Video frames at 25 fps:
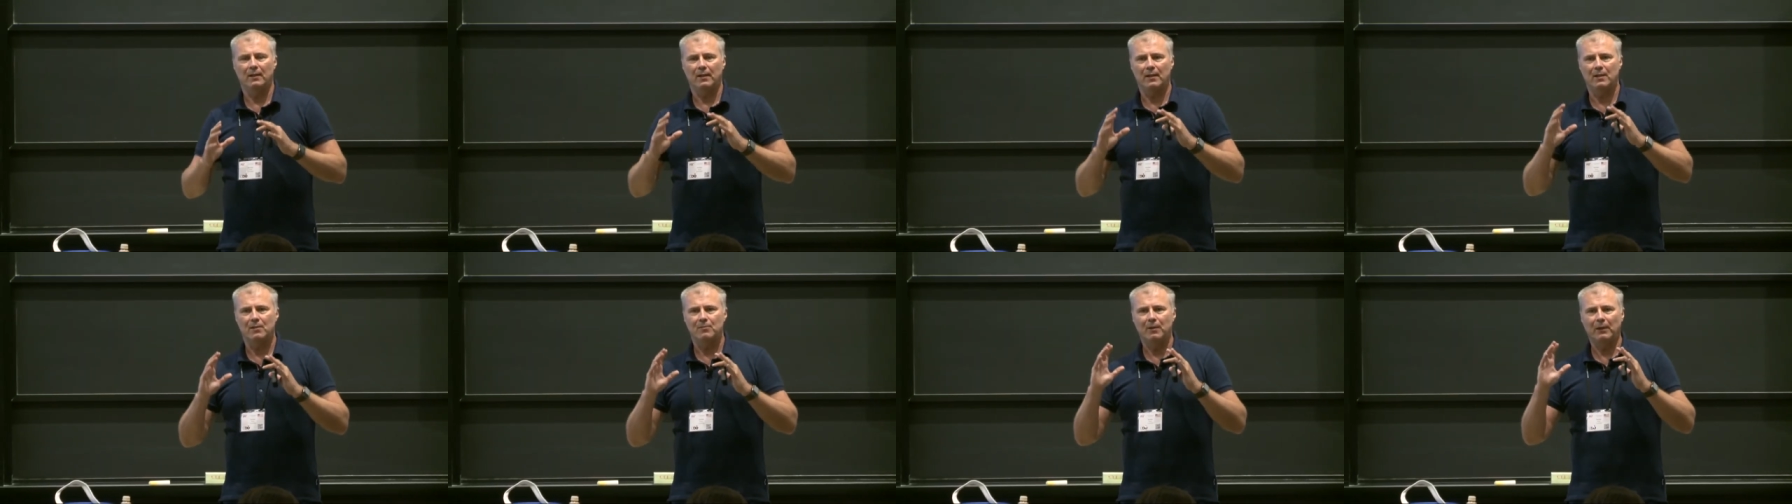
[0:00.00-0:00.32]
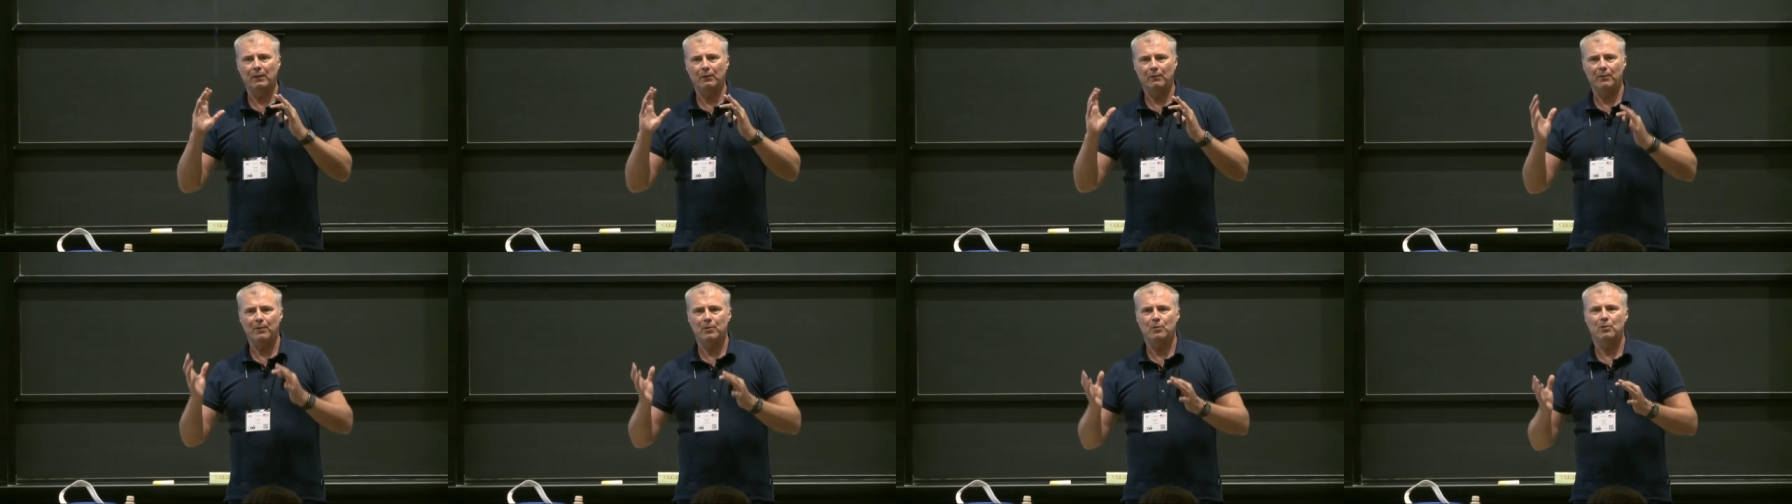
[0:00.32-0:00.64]
that's where
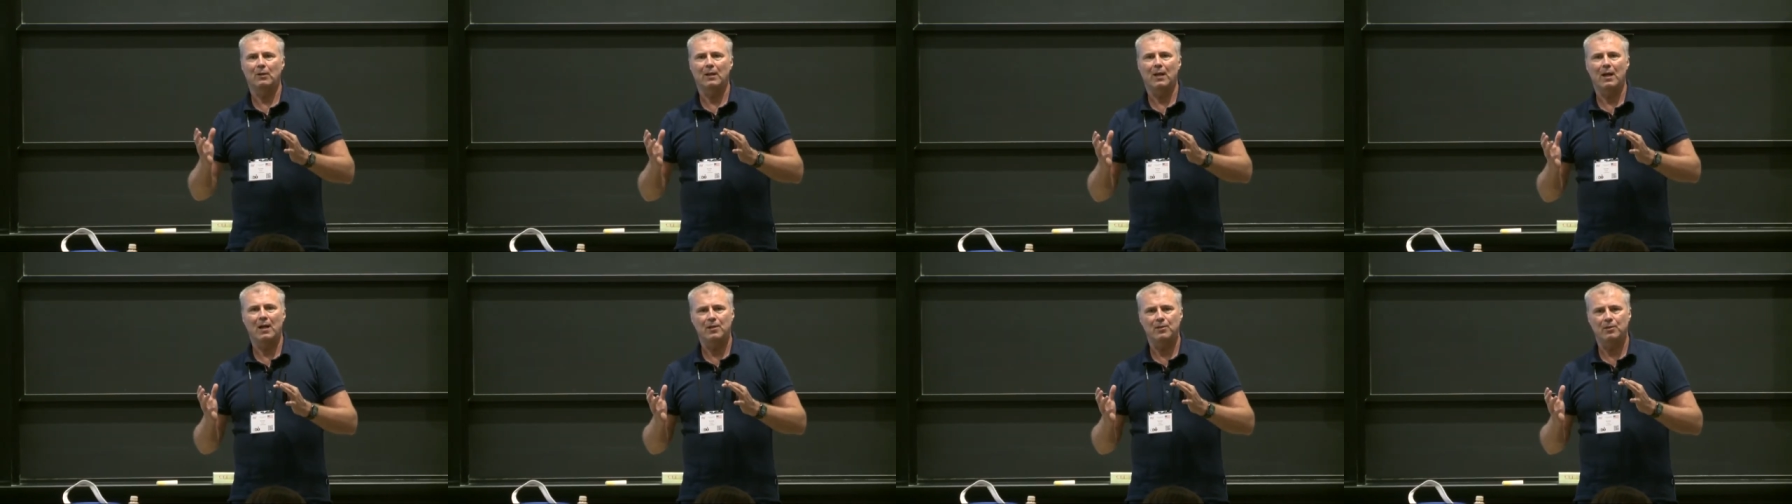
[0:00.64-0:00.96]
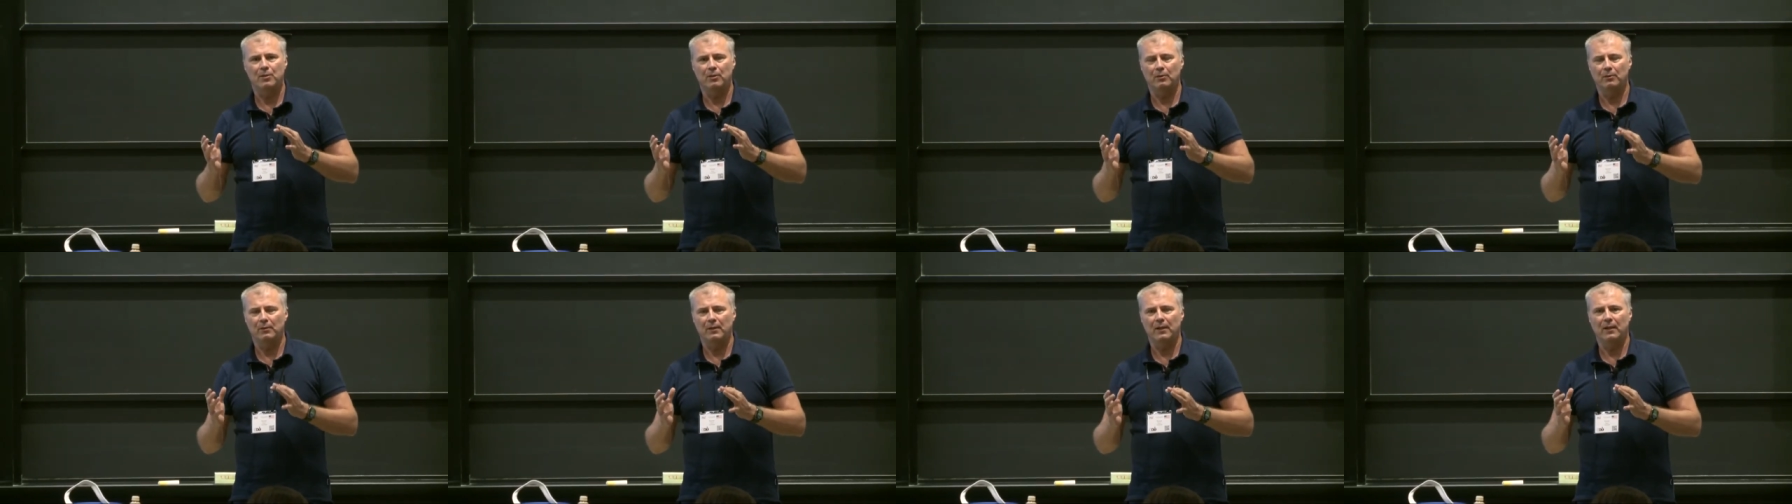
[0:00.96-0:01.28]
you
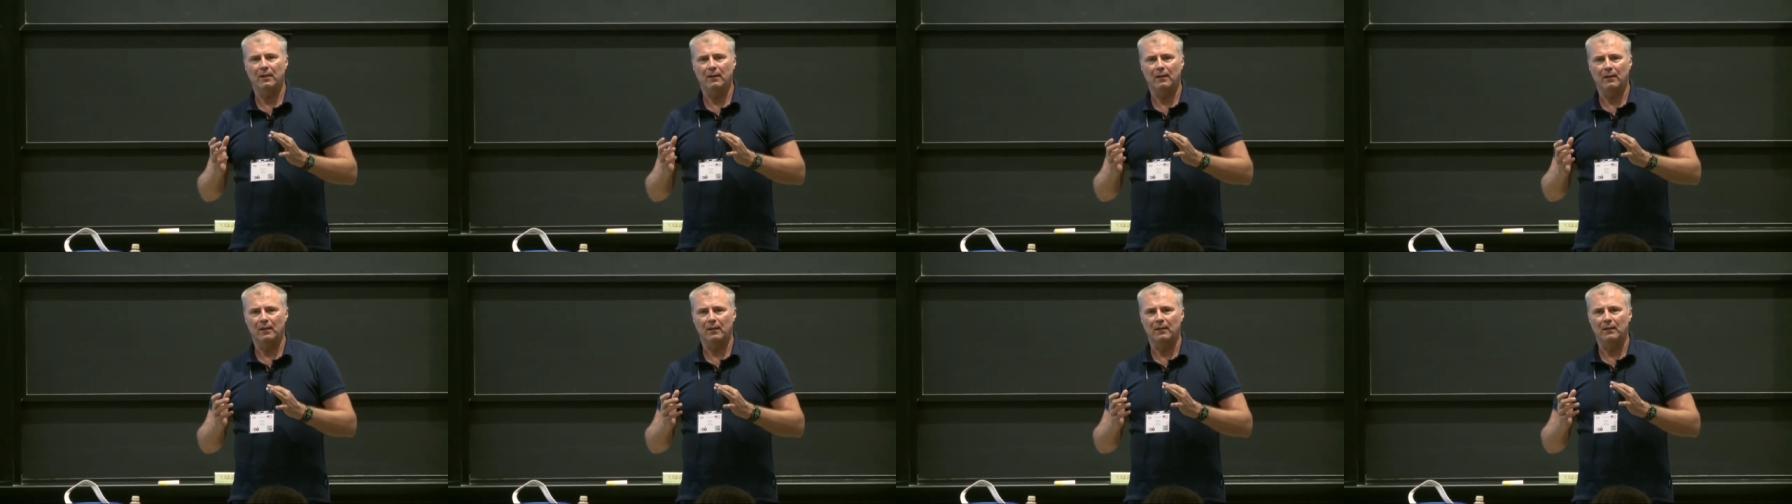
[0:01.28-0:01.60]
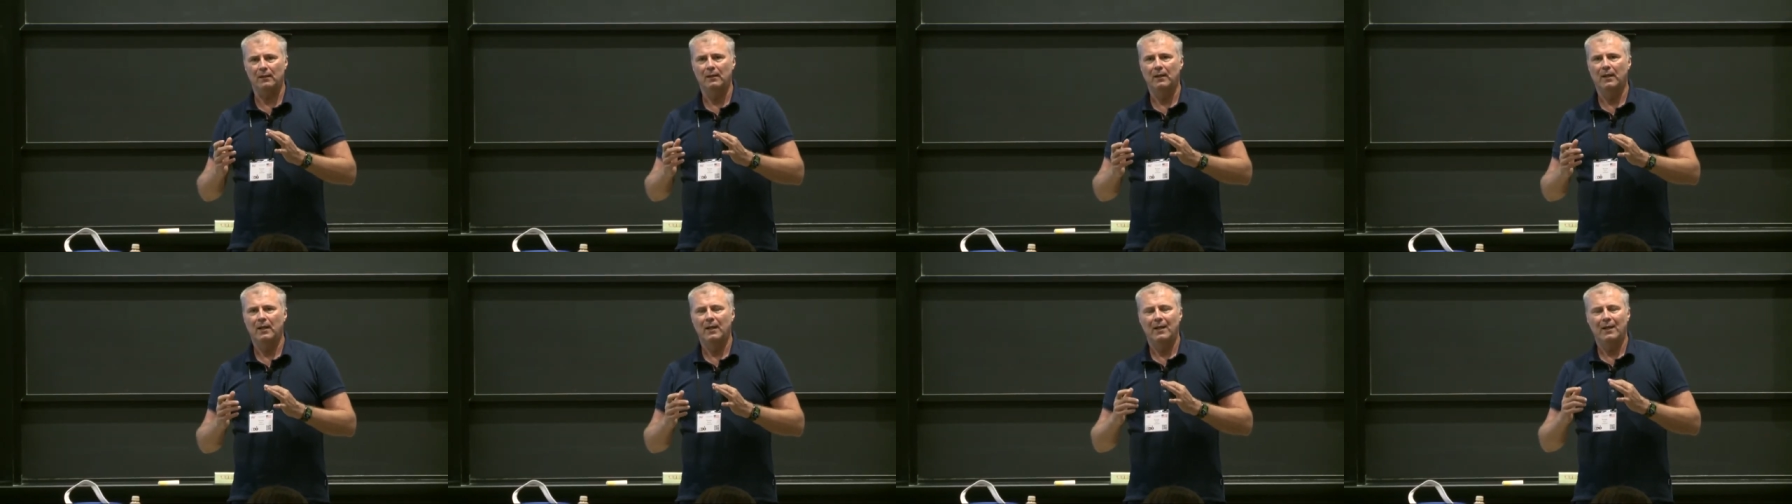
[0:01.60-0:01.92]
visualize your data.